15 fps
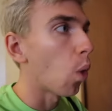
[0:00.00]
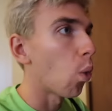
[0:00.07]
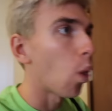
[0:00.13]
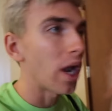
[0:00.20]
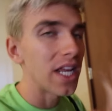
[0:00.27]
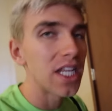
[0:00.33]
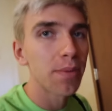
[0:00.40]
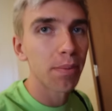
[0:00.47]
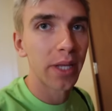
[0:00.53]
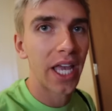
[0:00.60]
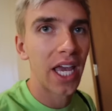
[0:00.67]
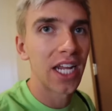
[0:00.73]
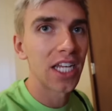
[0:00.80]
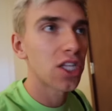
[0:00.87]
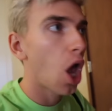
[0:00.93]
what his
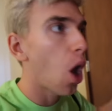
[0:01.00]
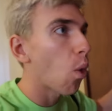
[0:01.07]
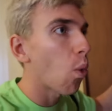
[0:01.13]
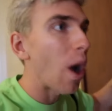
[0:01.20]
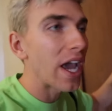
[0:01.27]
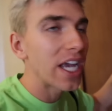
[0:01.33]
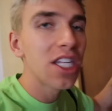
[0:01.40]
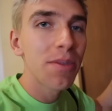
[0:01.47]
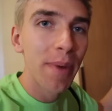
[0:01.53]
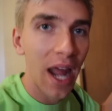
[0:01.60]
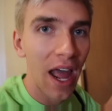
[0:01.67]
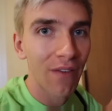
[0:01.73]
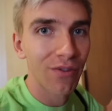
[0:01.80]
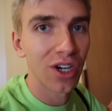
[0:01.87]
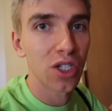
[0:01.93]
plan is, why he's been
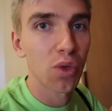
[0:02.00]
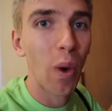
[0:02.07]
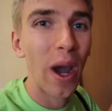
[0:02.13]
after us,